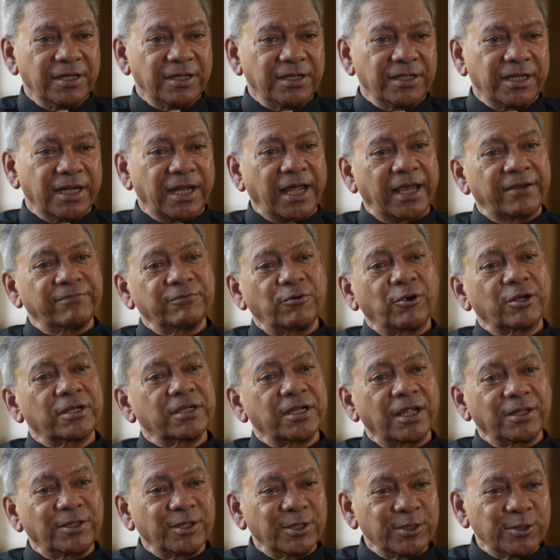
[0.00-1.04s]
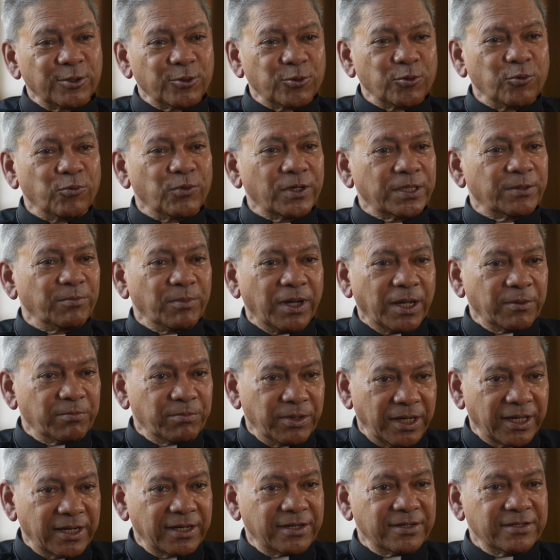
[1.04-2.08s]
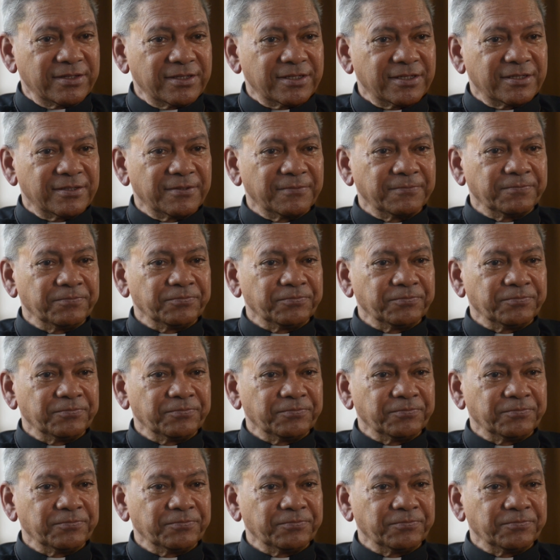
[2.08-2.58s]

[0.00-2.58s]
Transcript: that I have got nothing to do with my parents?